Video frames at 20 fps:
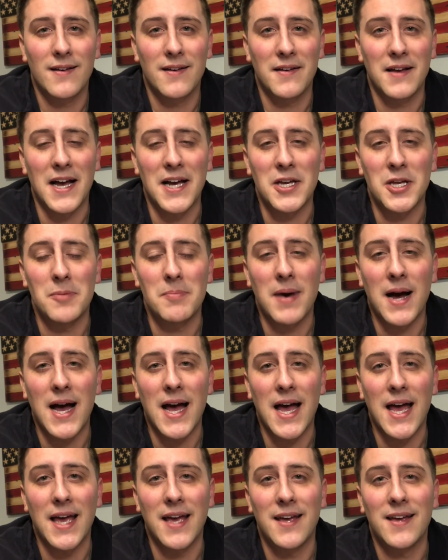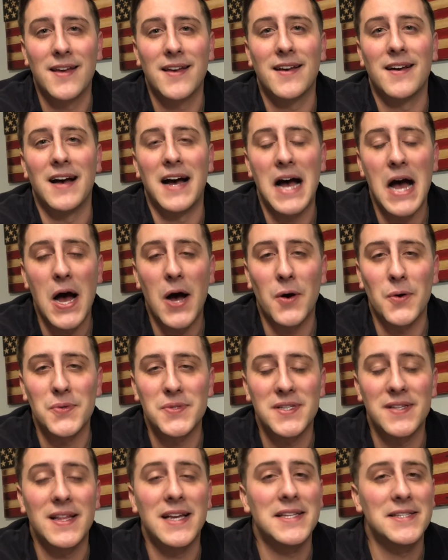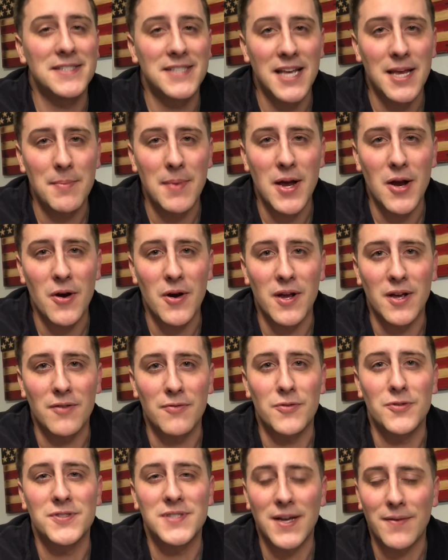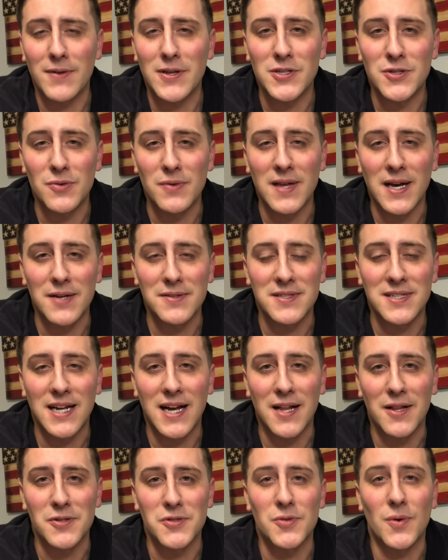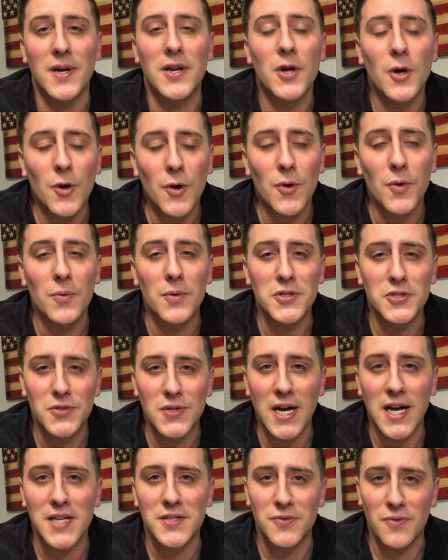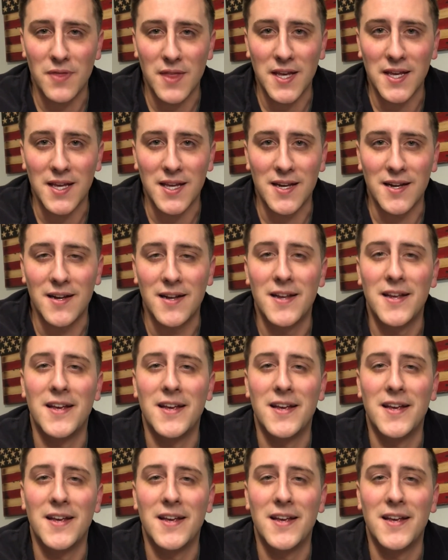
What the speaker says: I could buy a house in that same area for $72,000. So I know what you guys are thinking.